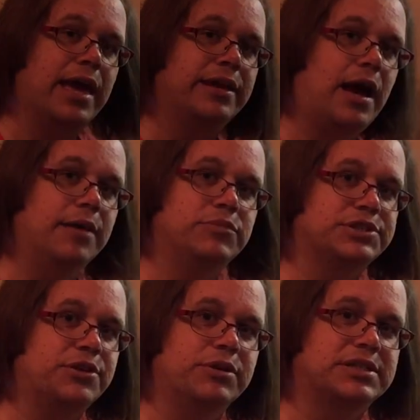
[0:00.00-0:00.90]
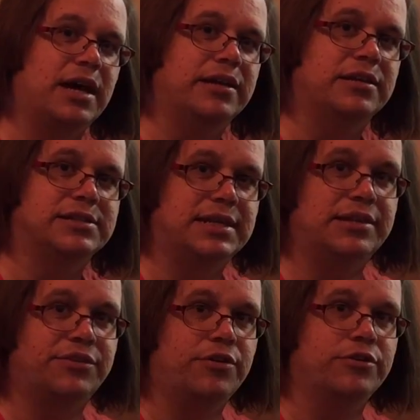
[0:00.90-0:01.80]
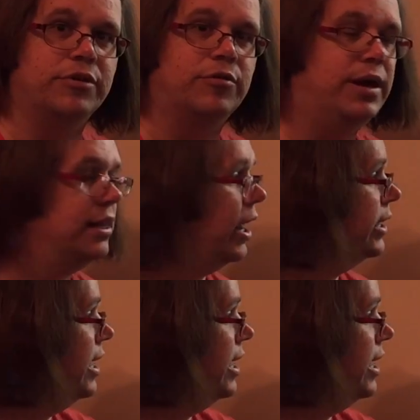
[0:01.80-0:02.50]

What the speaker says: and I'm just so excited to see that they're doing well. And I